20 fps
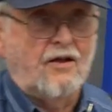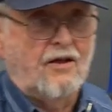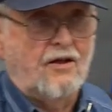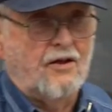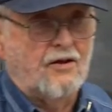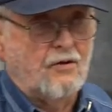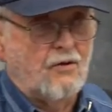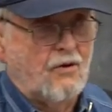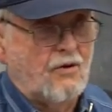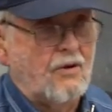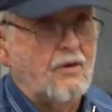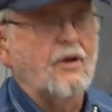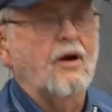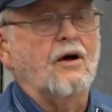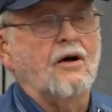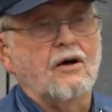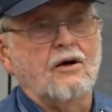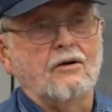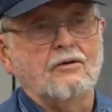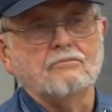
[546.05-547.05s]
in
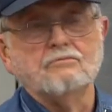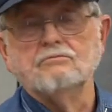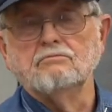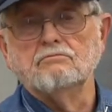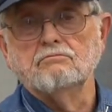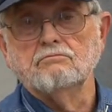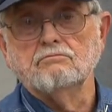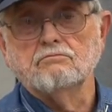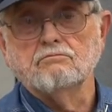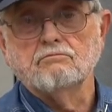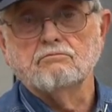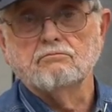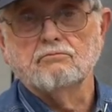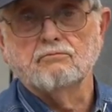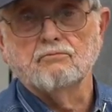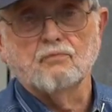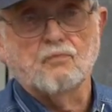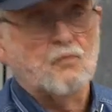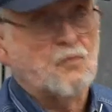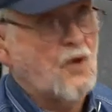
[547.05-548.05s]
um,
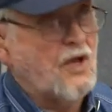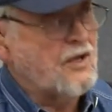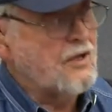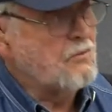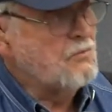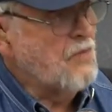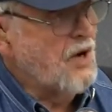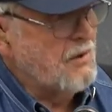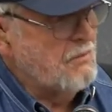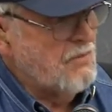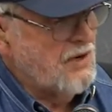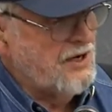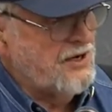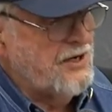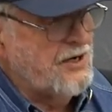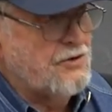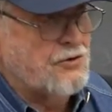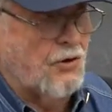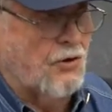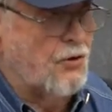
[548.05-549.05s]
taking my
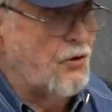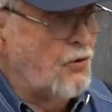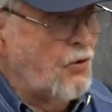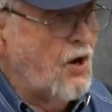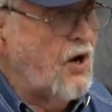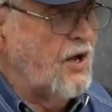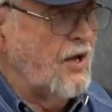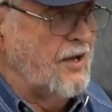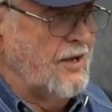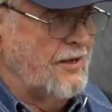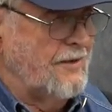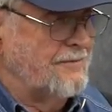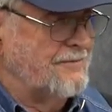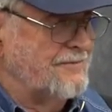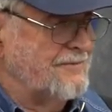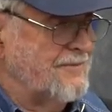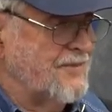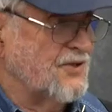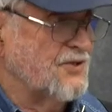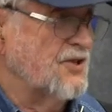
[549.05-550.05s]
buddy to Hawaii
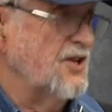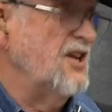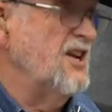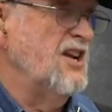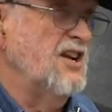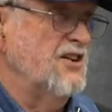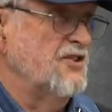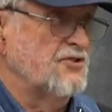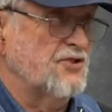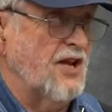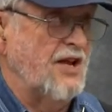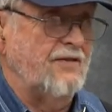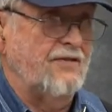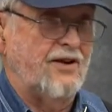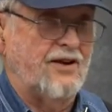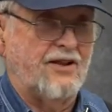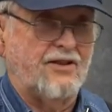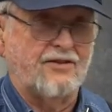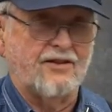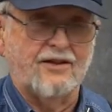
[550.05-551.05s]
because he didn't save
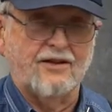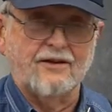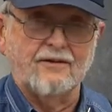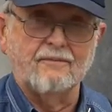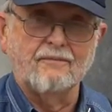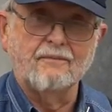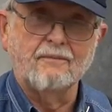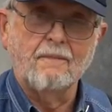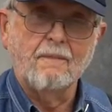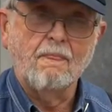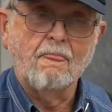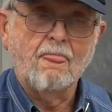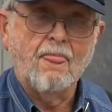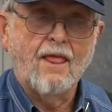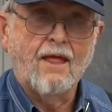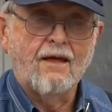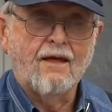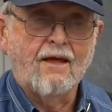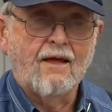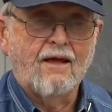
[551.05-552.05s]
anything.
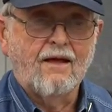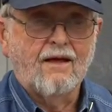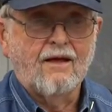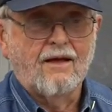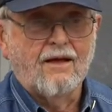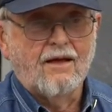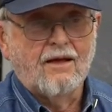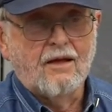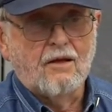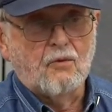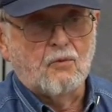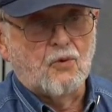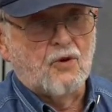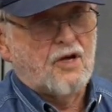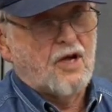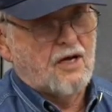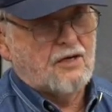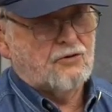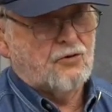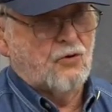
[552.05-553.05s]
We
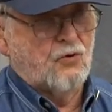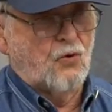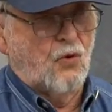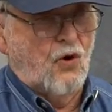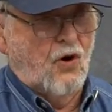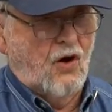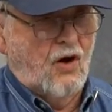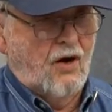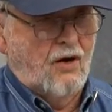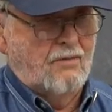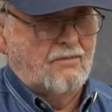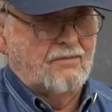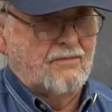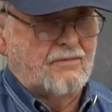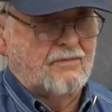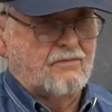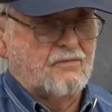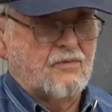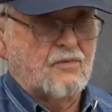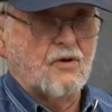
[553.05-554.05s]
got to Guam,
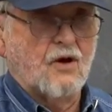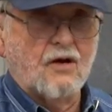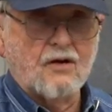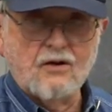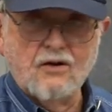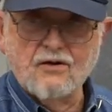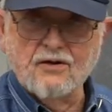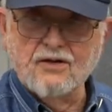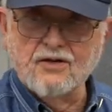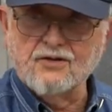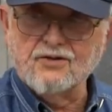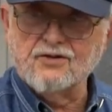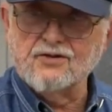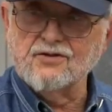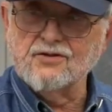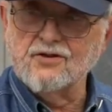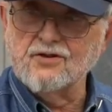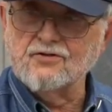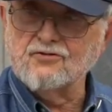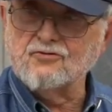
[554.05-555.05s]
got on this